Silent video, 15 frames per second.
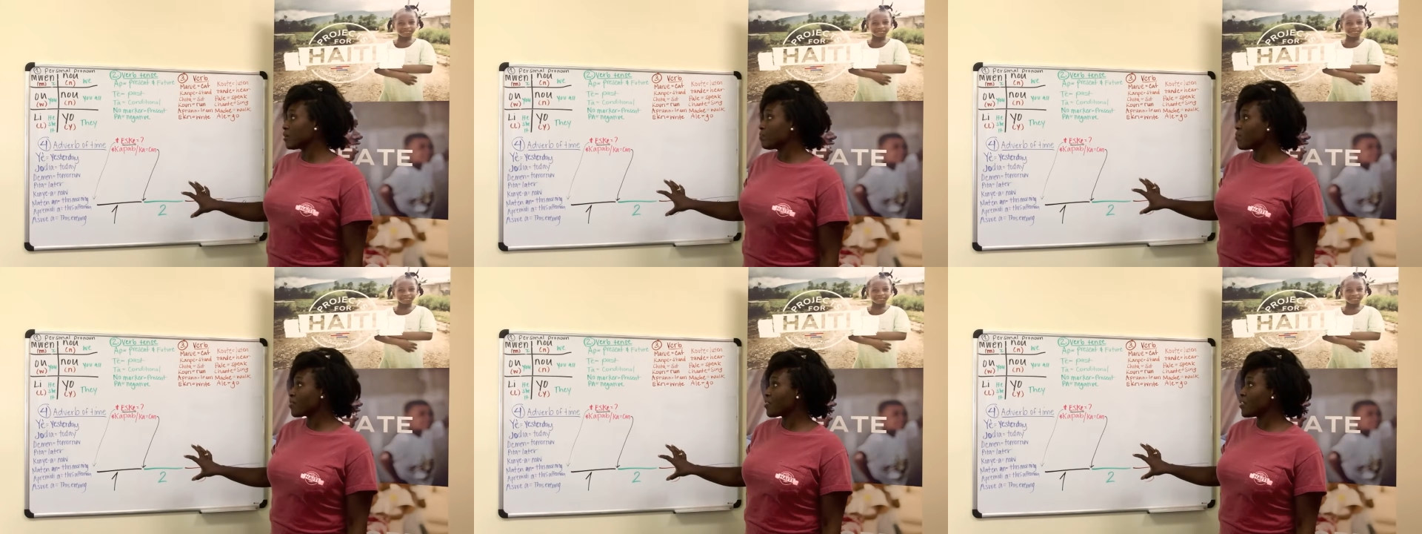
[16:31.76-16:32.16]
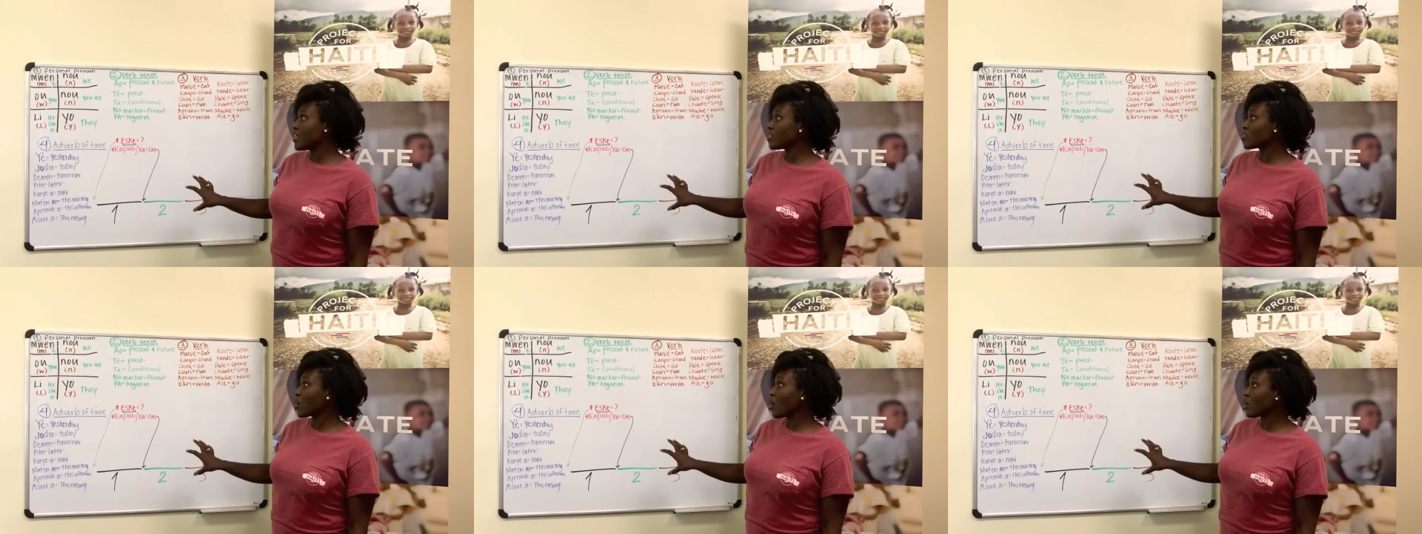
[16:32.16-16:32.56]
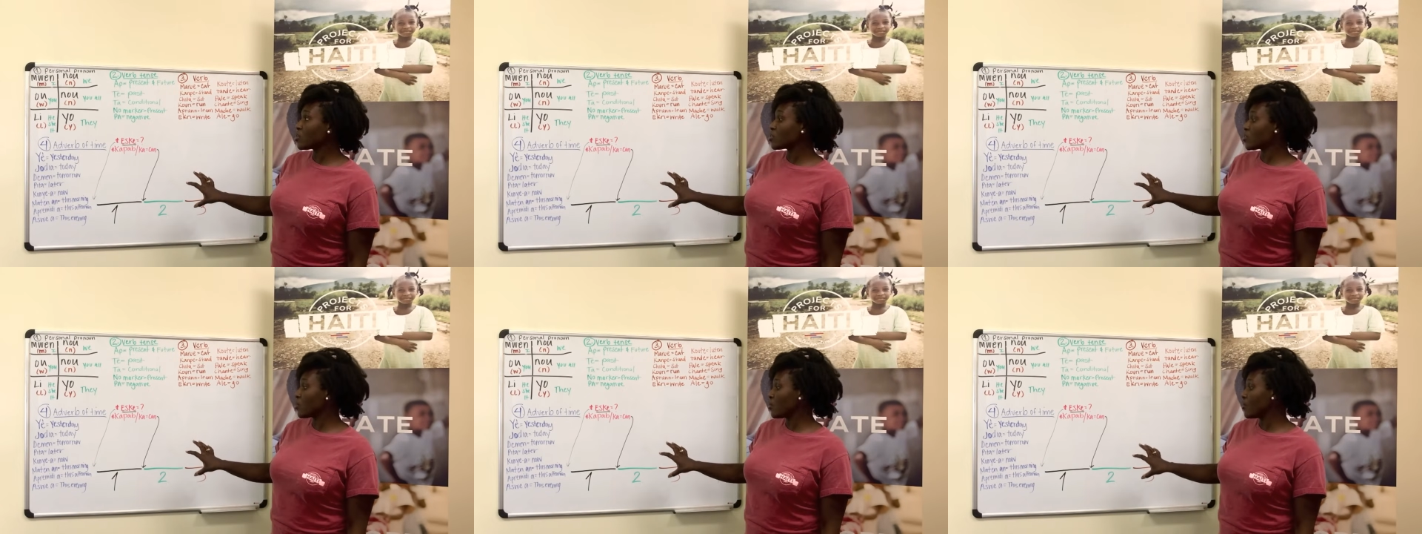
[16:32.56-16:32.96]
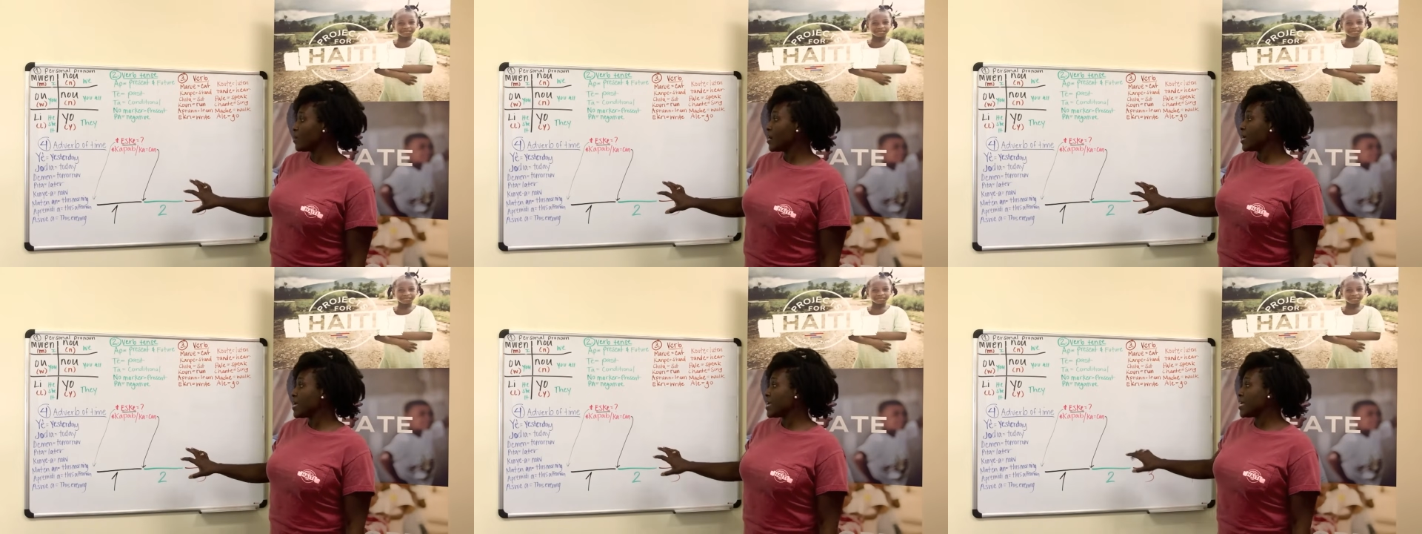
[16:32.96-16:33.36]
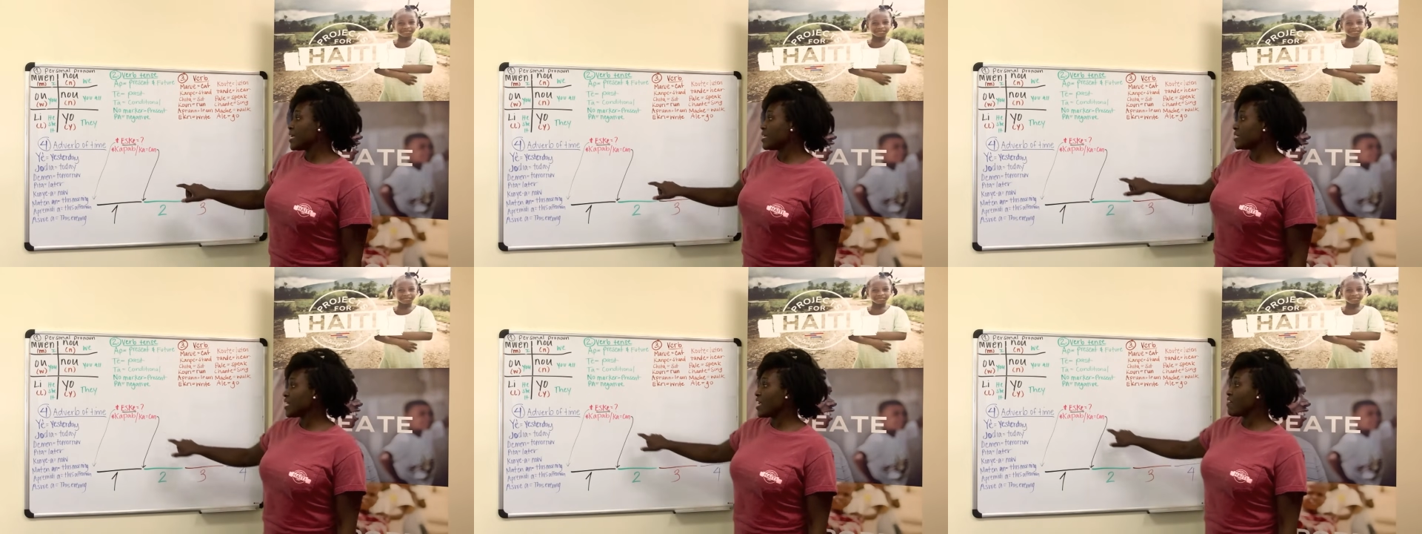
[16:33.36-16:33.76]
up with this also,
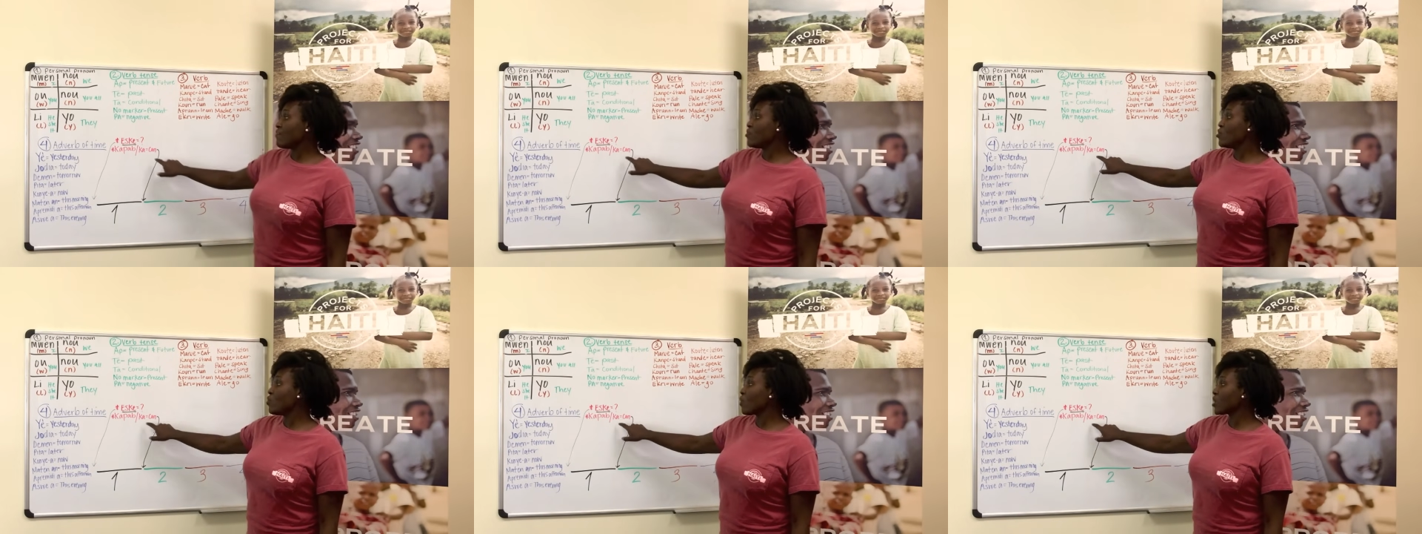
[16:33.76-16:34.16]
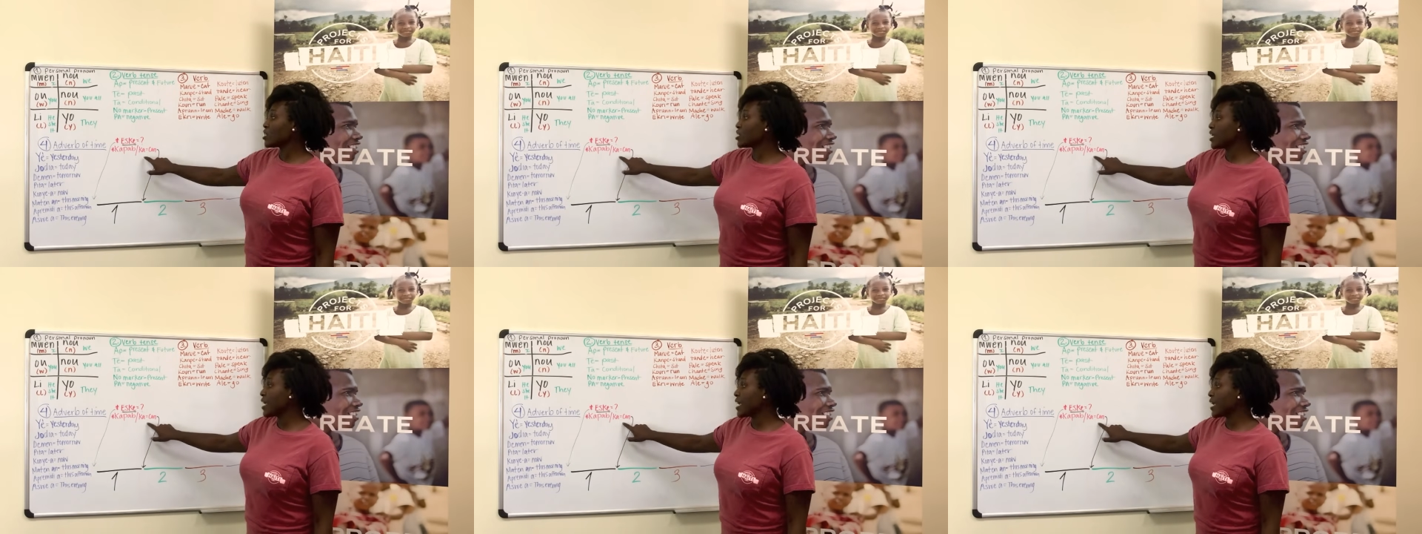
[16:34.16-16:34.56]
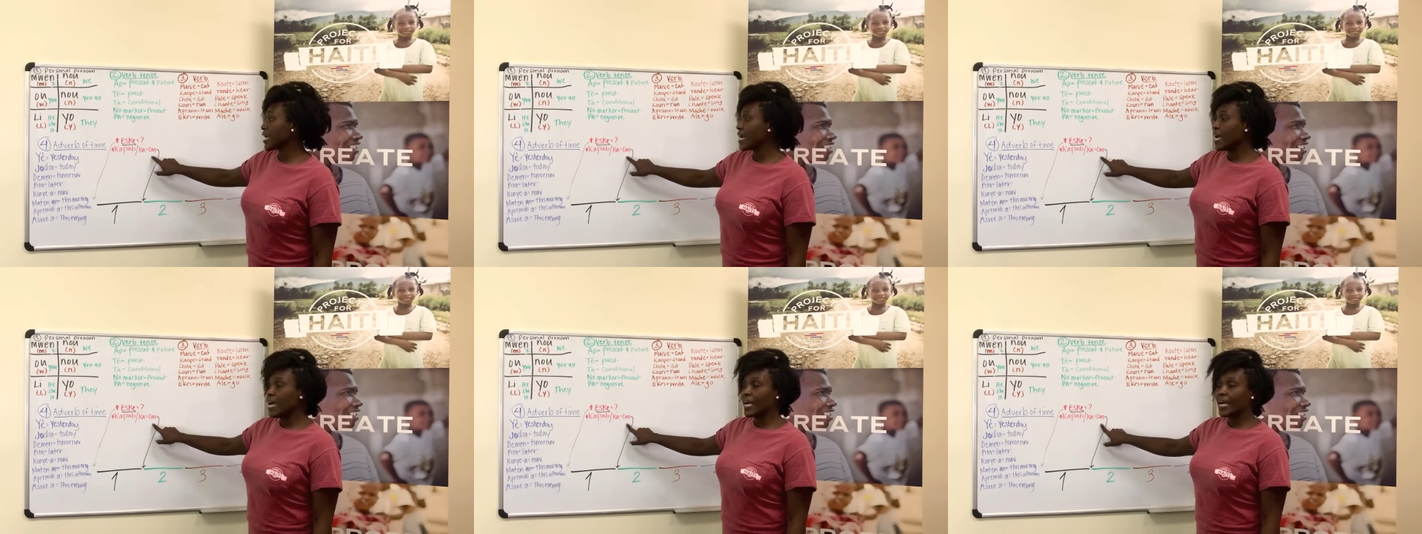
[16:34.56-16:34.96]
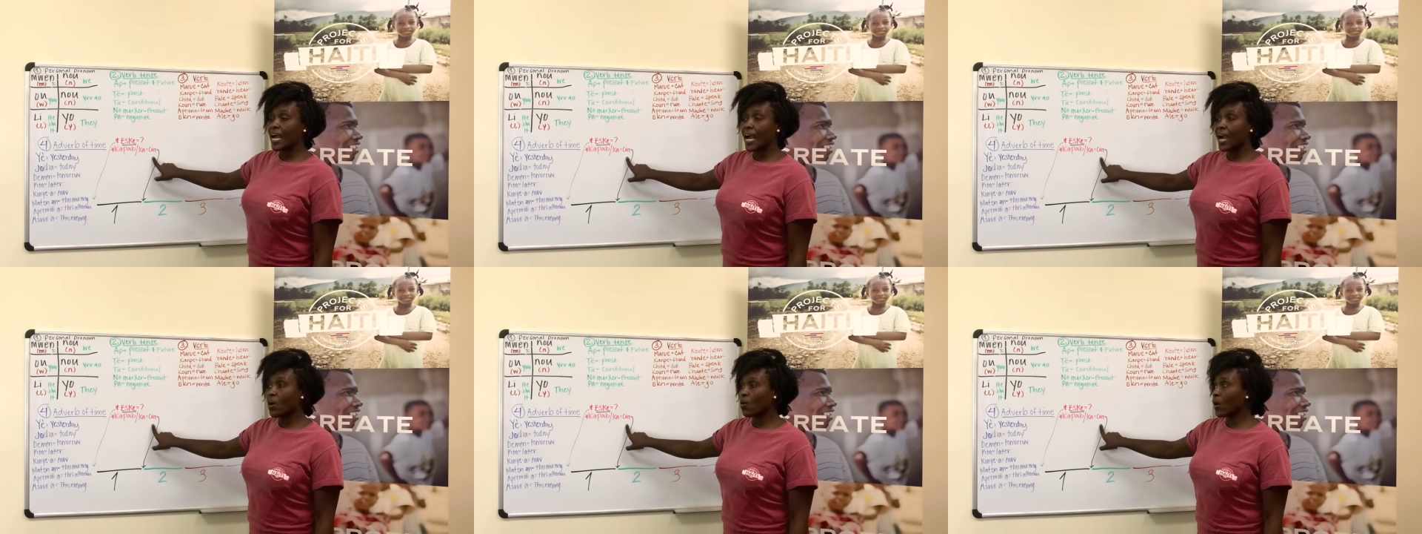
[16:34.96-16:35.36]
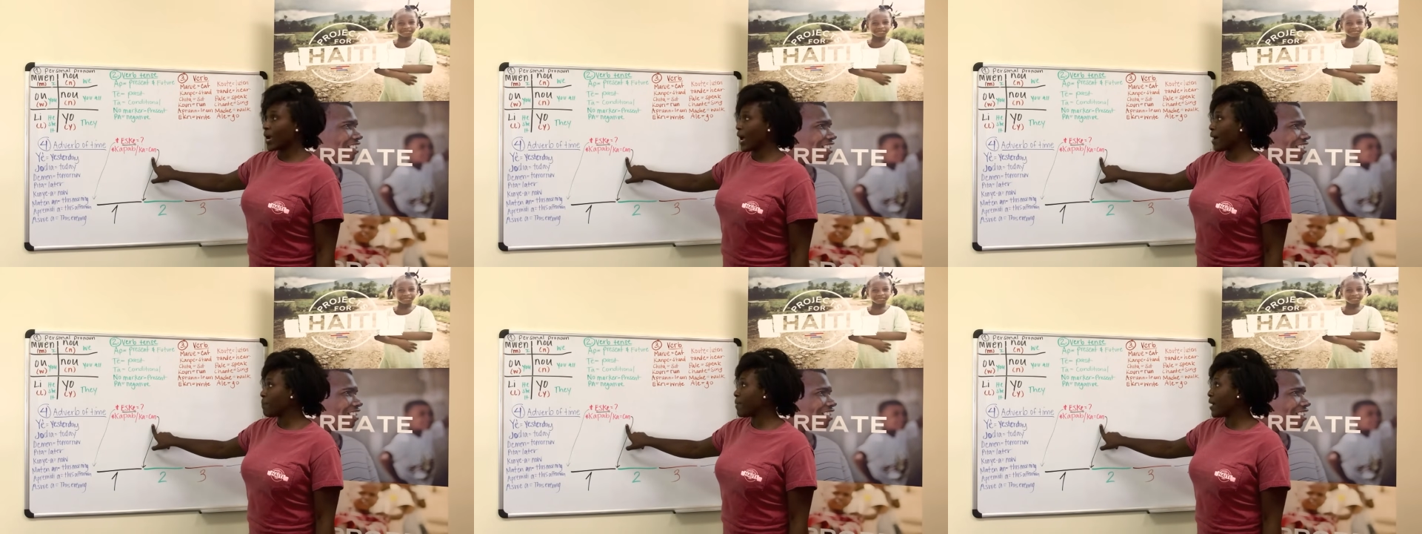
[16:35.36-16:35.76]
is if you are saying ka or
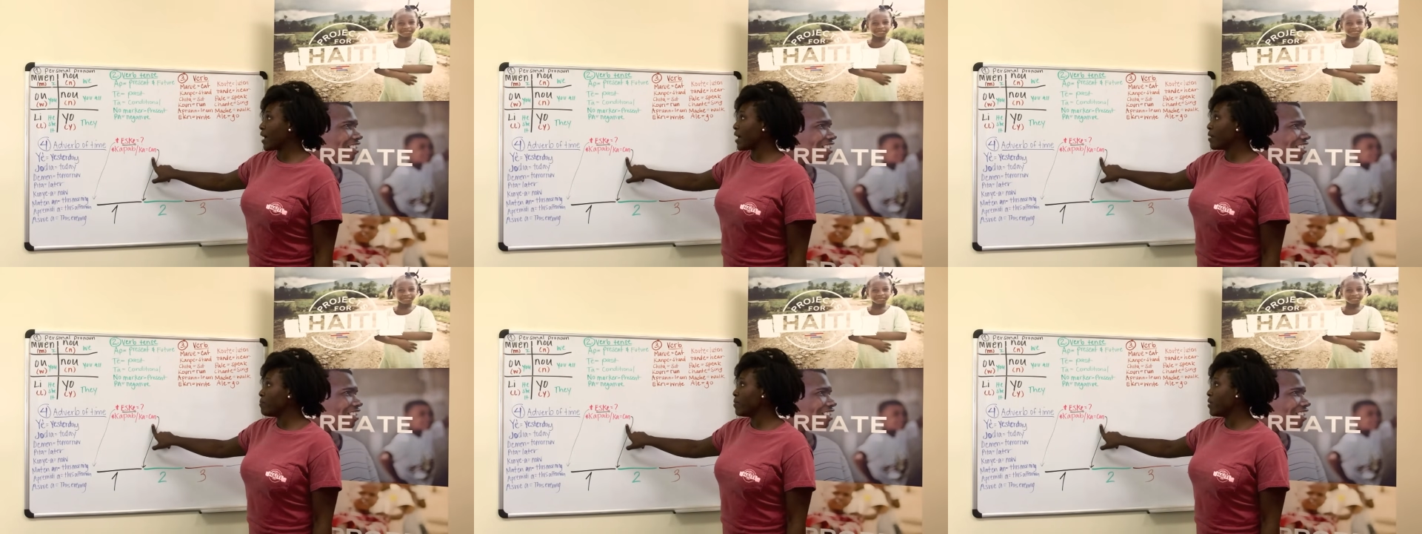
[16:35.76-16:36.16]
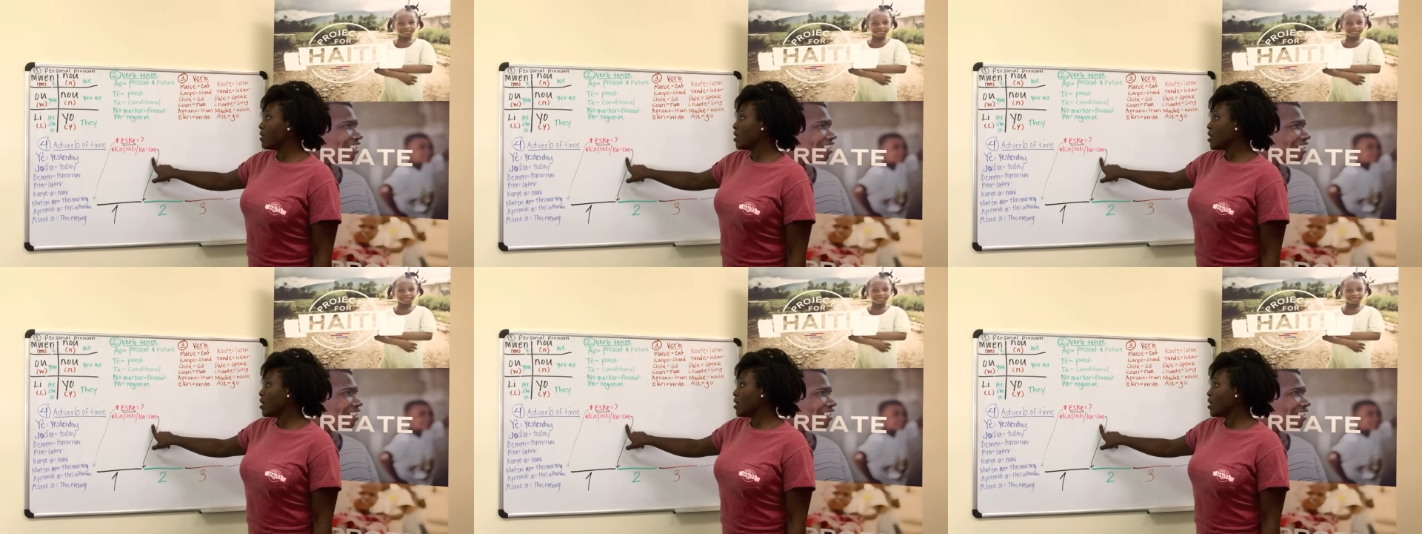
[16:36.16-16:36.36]
capable,